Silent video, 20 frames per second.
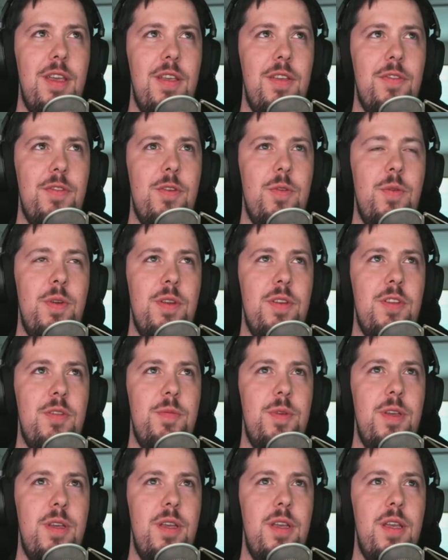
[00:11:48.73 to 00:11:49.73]
is going to
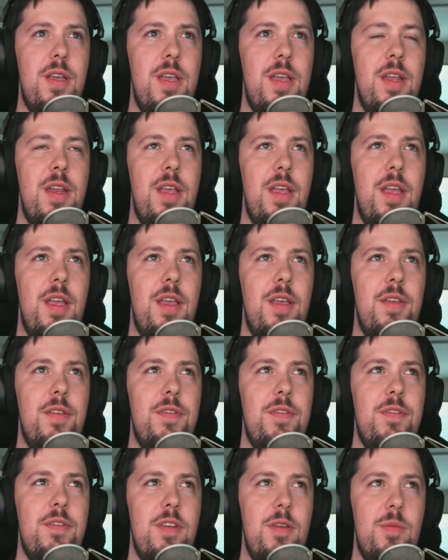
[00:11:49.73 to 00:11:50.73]
be in a
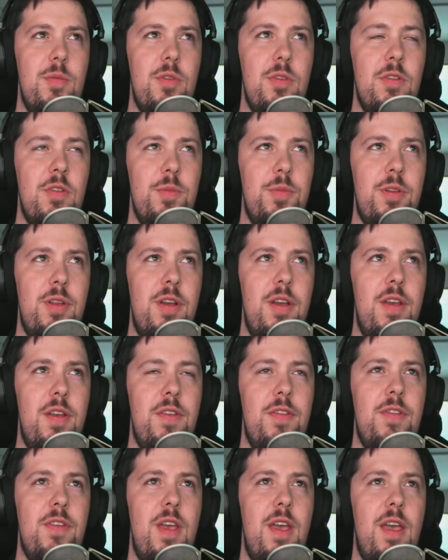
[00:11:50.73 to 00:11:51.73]
similar
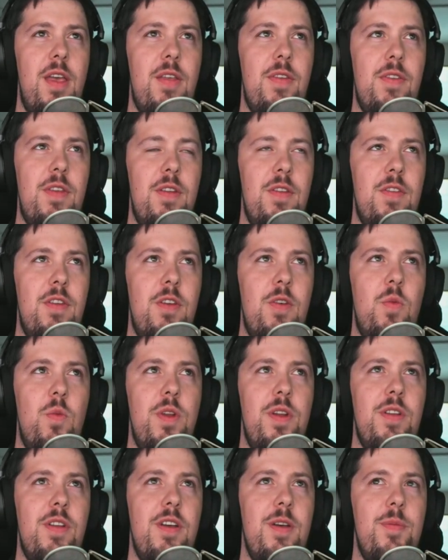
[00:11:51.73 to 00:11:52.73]
place as Intel
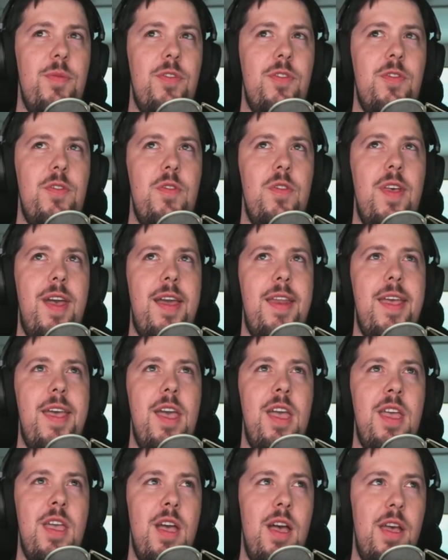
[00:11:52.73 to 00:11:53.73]
when it comes to that
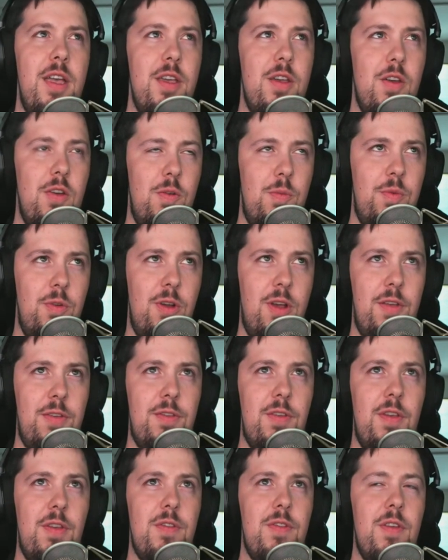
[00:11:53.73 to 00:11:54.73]
AI
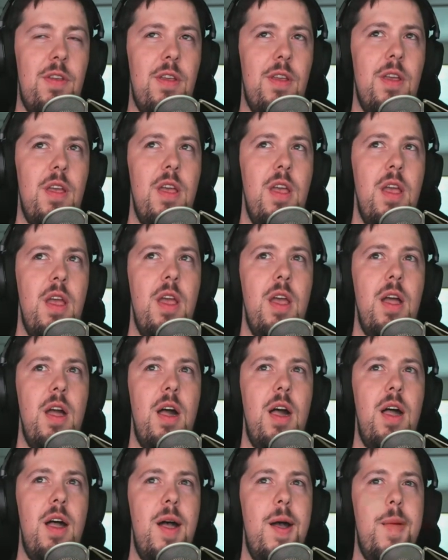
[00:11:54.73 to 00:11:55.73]
co-processing.
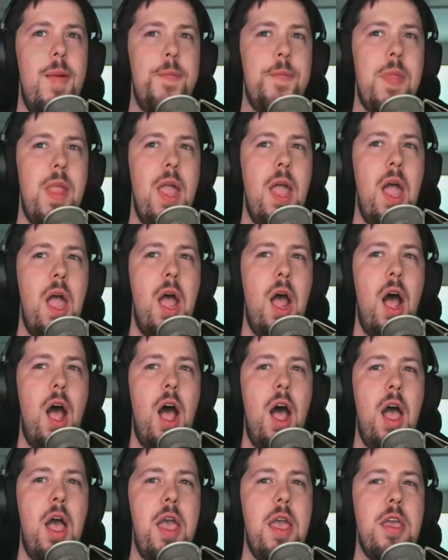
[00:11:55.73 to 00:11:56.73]
Um,
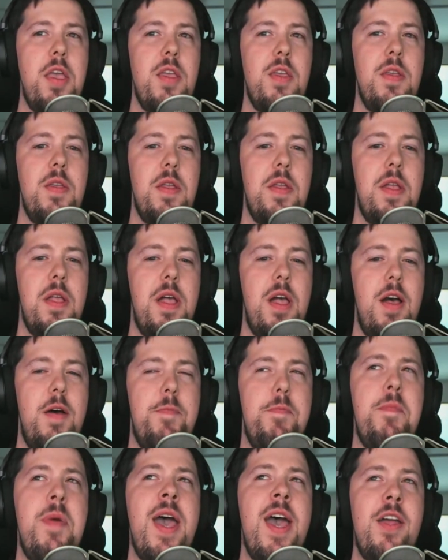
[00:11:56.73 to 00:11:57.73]
I
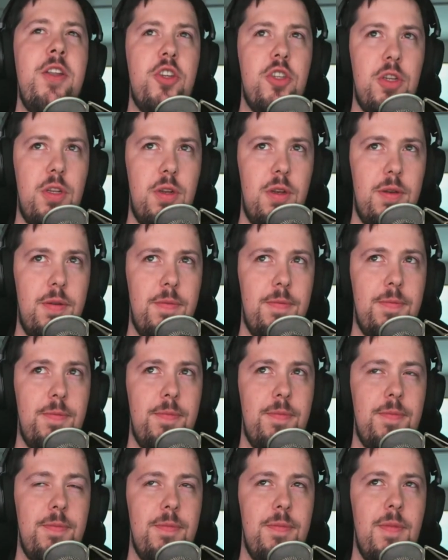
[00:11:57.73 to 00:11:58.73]
imagine,
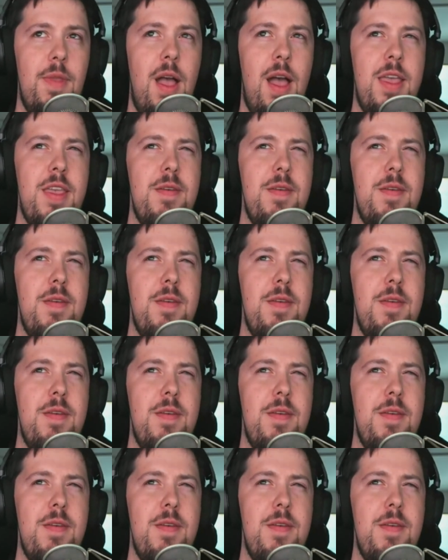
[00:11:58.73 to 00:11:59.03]
I